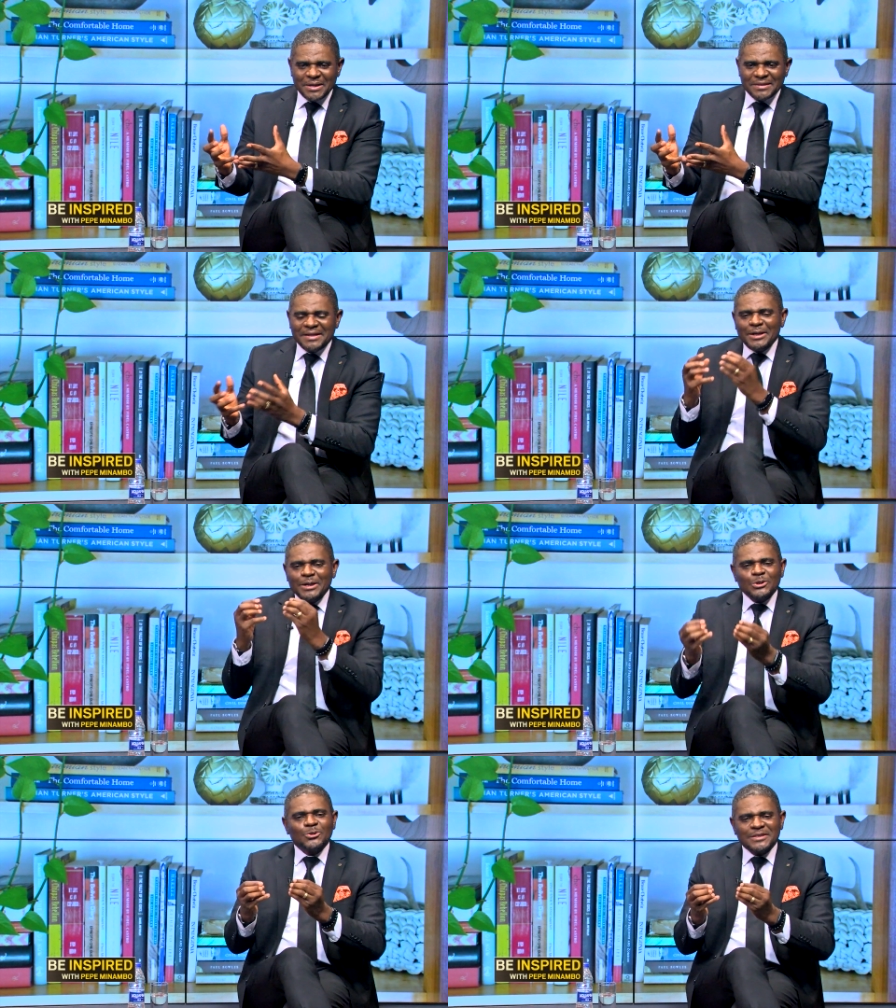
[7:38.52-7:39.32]
The
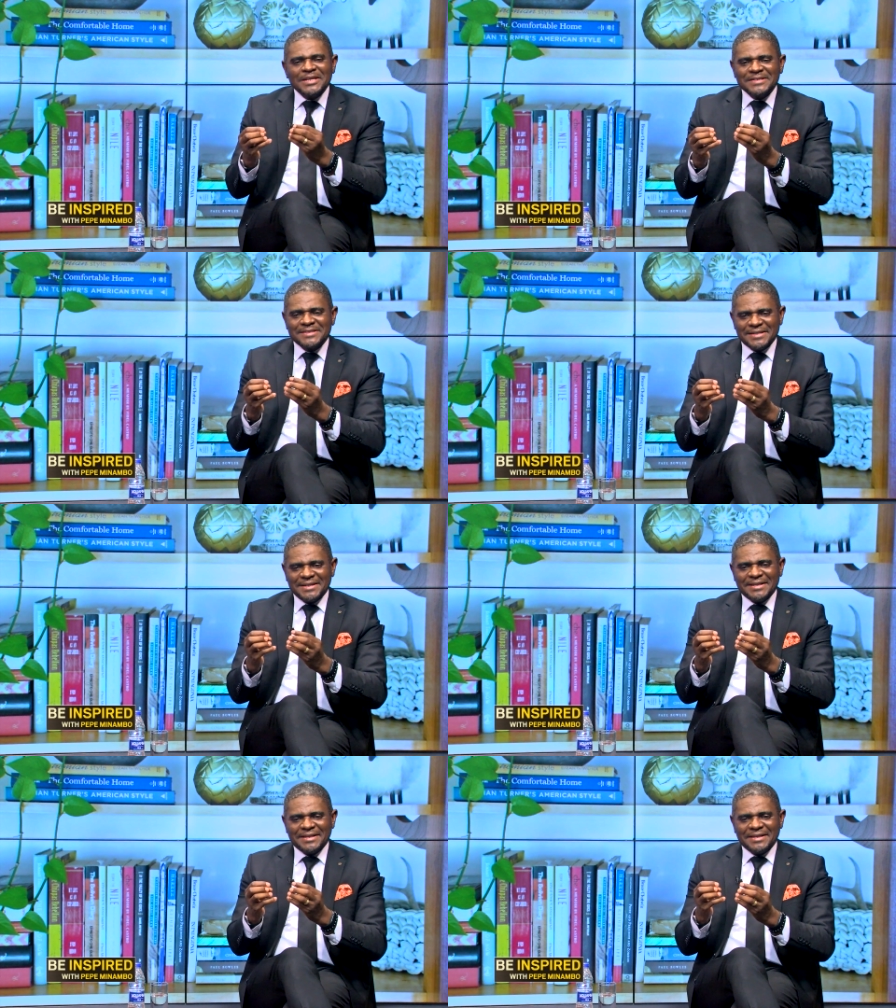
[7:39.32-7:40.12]
little things
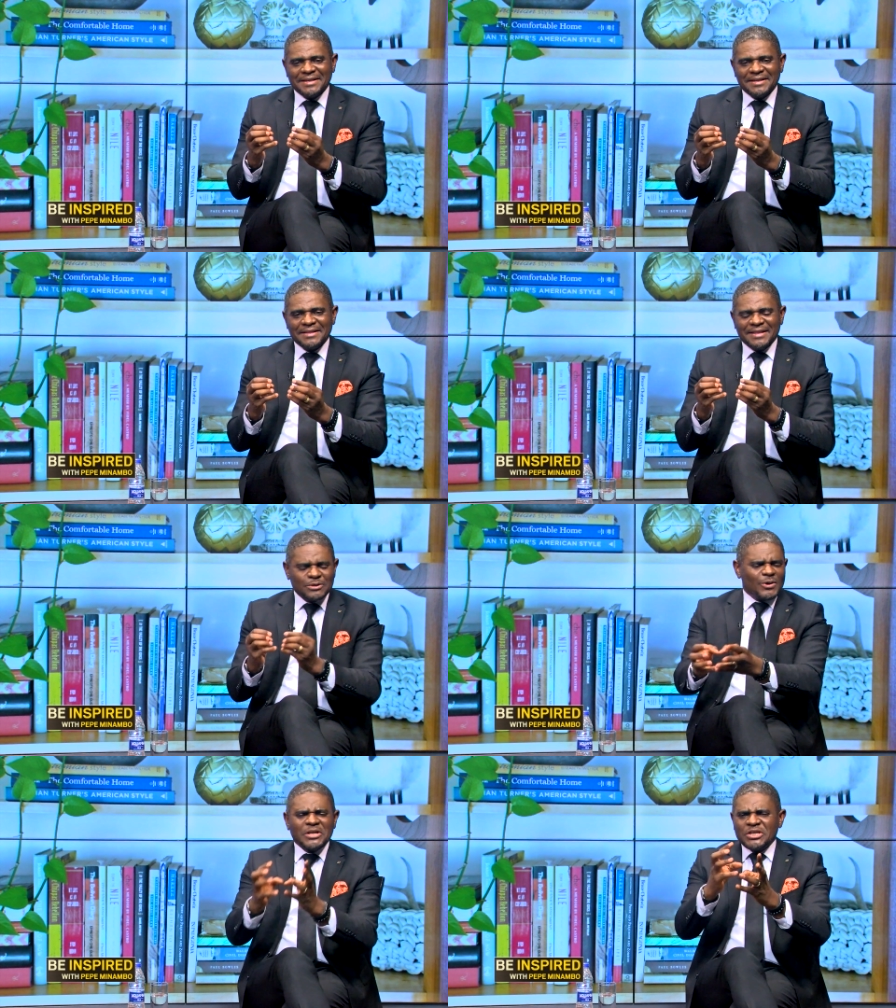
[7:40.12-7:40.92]

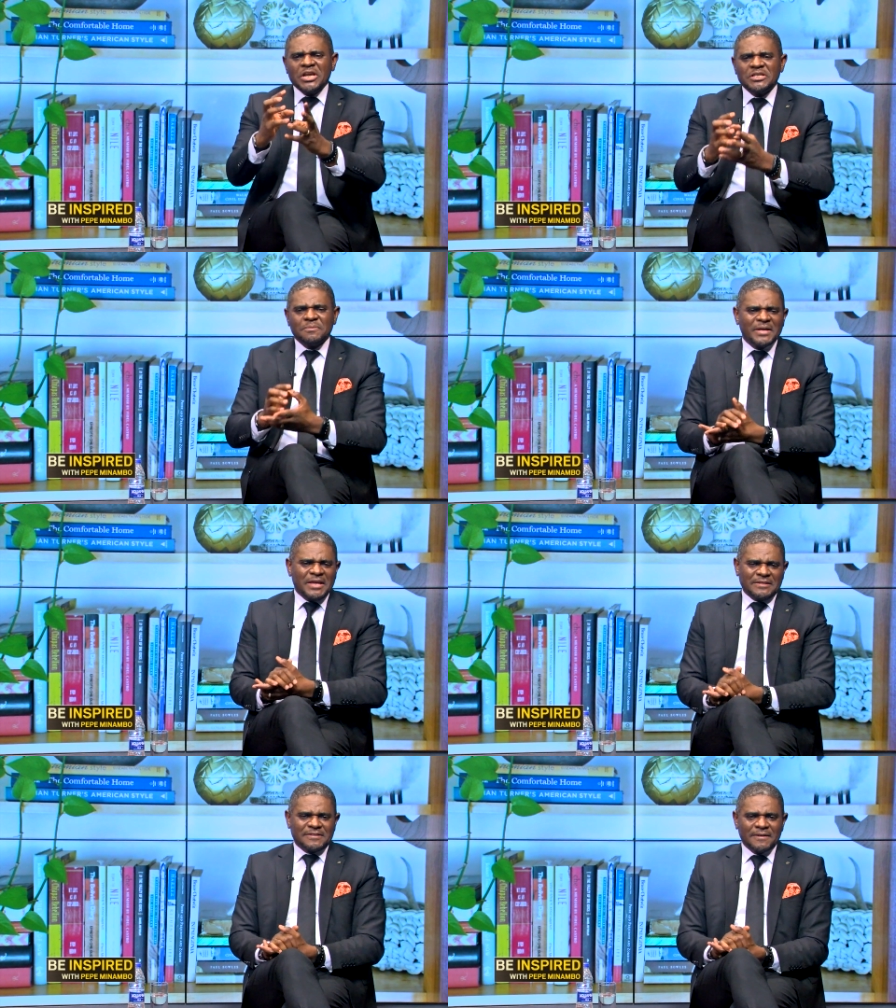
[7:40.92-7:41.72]
that were changed
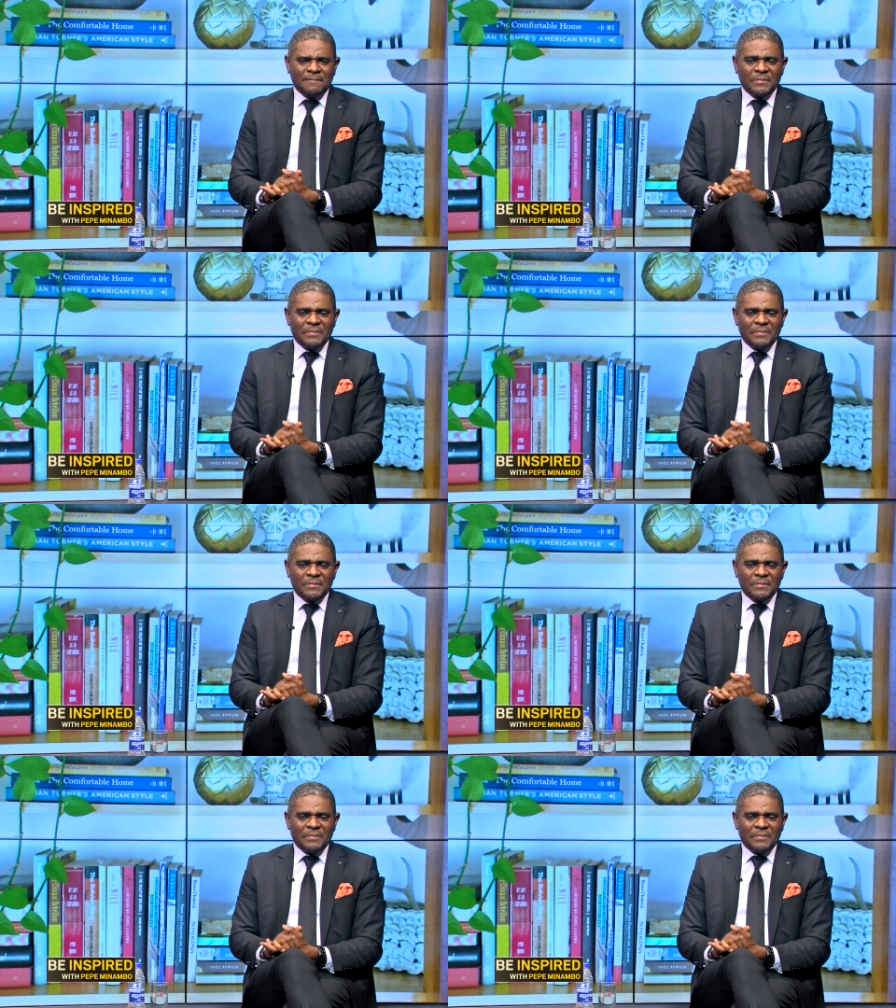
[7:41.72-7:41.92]
begins.